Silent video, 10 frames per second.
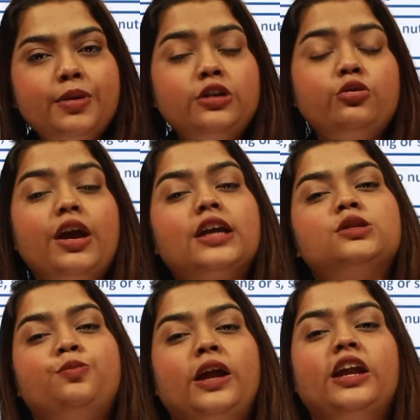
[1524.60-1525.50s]
able to
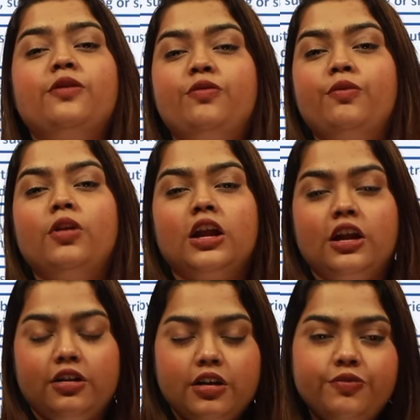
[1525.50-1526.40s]
explain
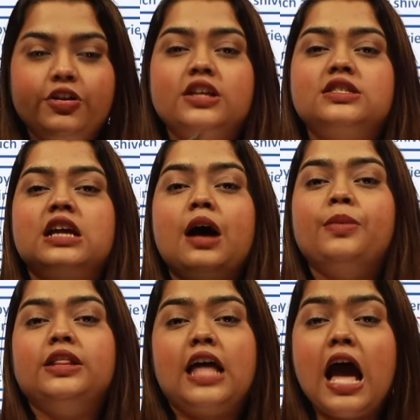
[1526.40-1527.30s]
if it is come
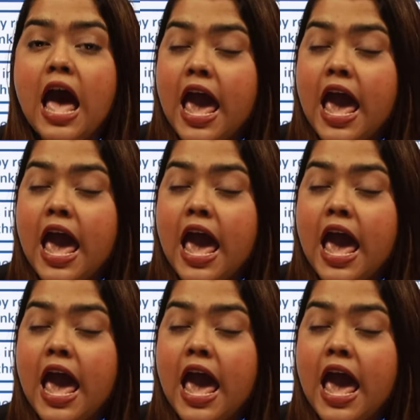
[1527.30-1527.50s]
in the